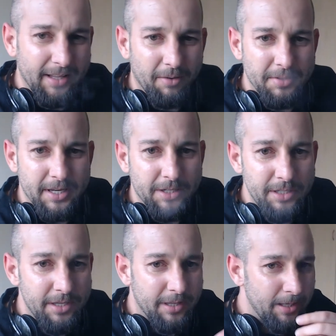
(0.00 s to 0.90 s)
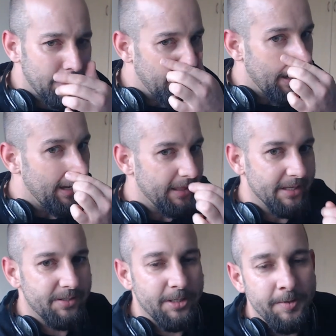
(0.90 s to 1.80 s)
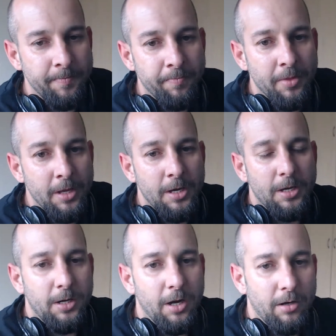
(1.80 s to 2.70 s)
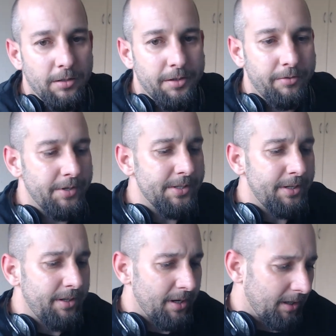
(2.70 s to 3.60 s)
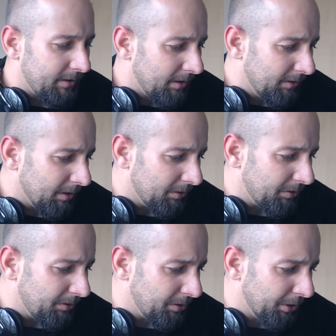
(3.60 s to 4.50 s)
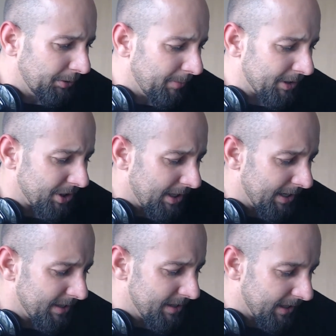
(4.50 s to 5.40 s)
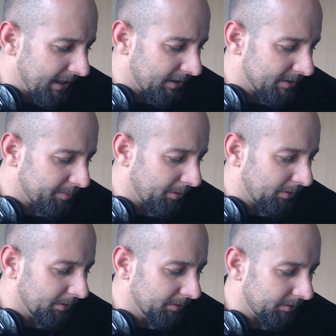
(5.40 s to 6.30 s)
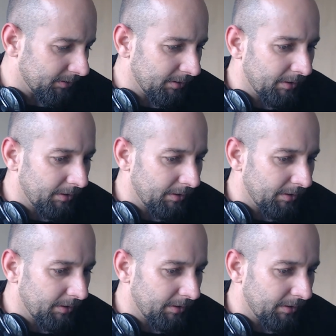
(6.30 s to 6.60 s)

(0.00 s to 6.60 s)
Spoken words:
I was actually thinking, hey, the reason I don't go too much higher than that is because,